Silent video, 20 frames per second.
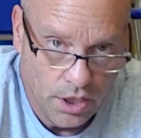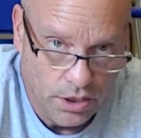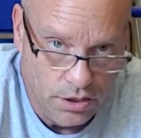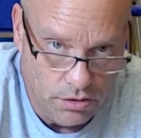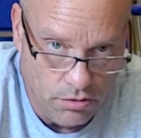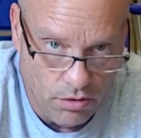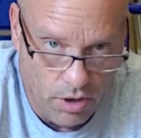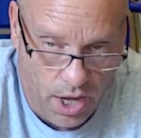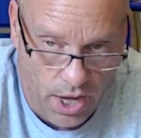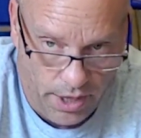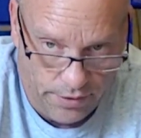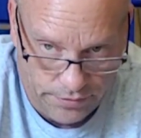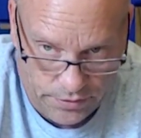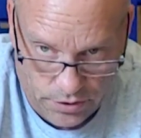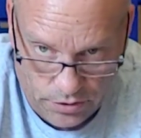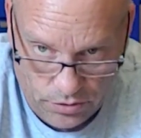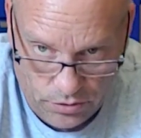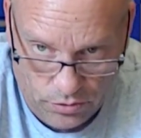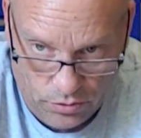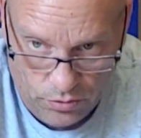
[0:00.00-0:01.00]
you have
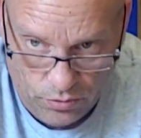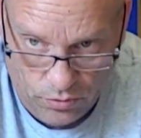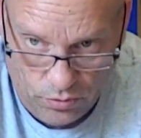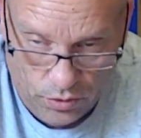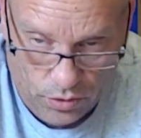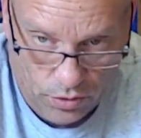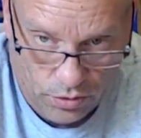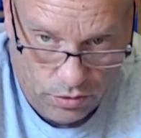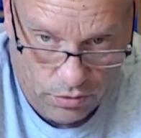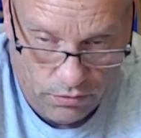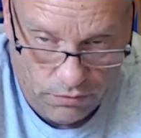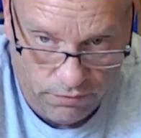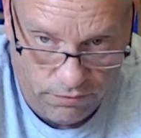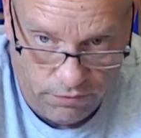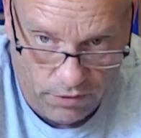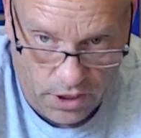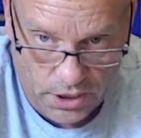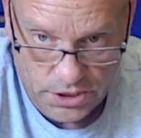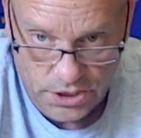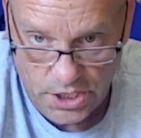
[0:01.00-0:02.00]
to
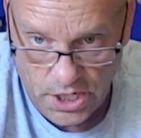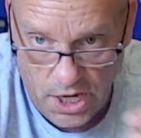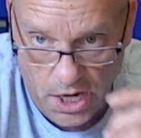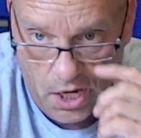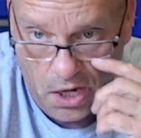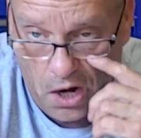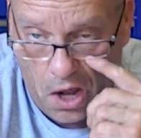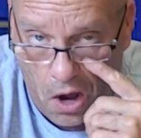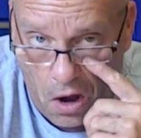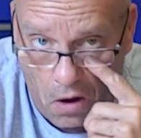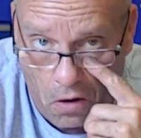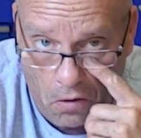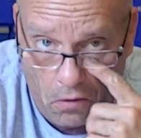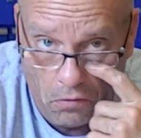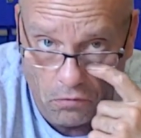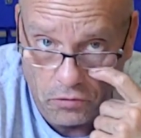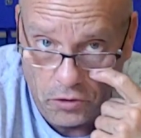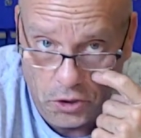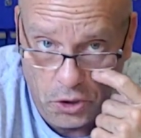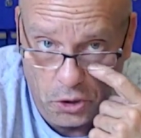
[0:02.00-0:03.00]
flush out
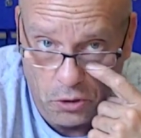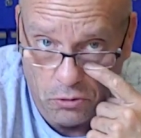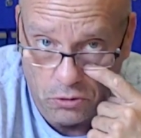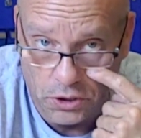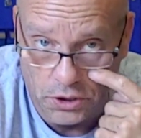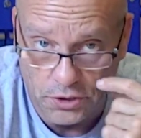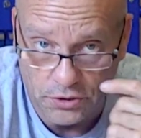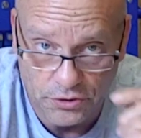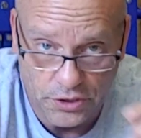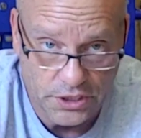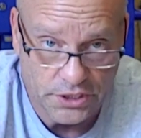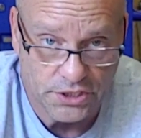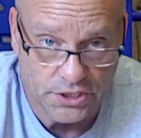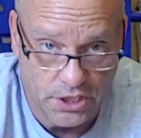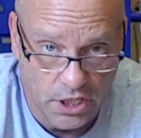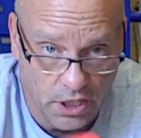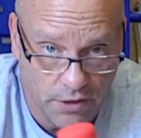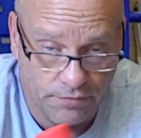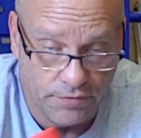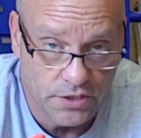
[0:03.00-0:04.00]
all the coolant. This
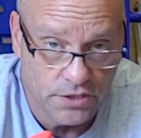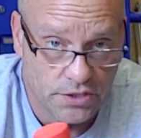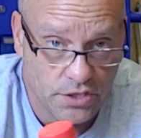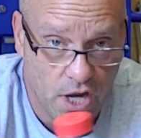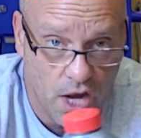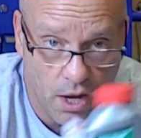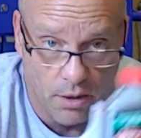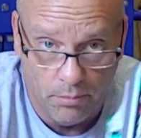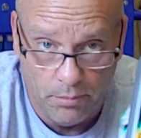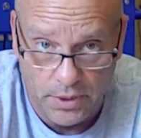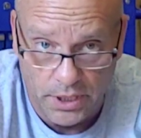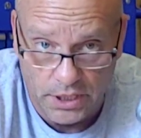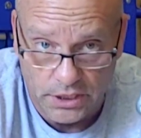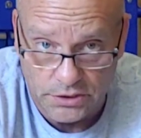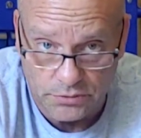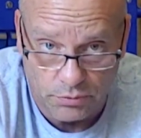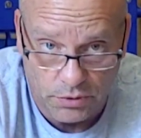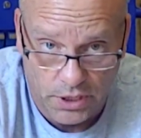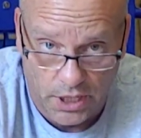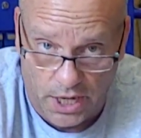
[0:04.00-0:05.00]
stuff does not
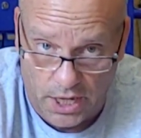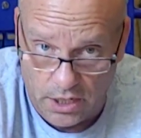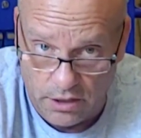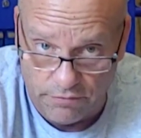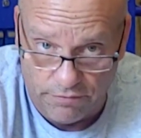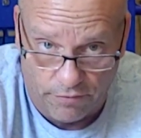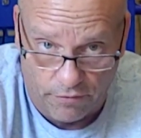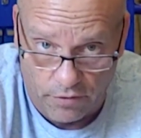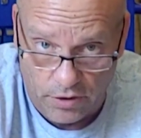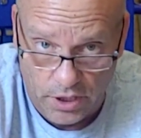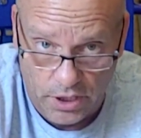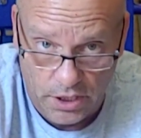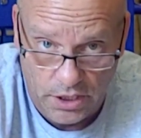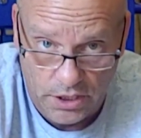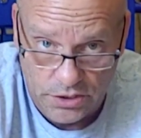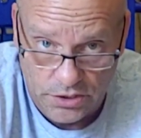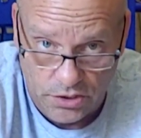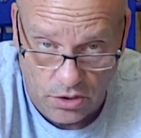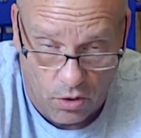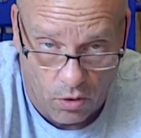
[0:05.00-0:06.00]
mix with
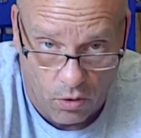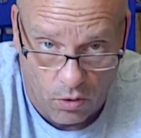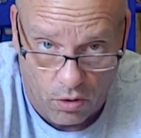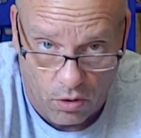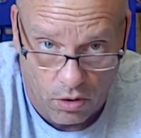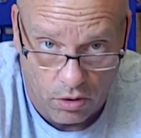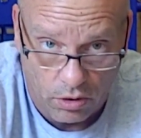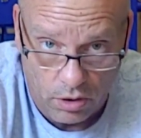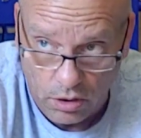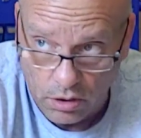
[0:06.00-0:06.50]
antifreeze or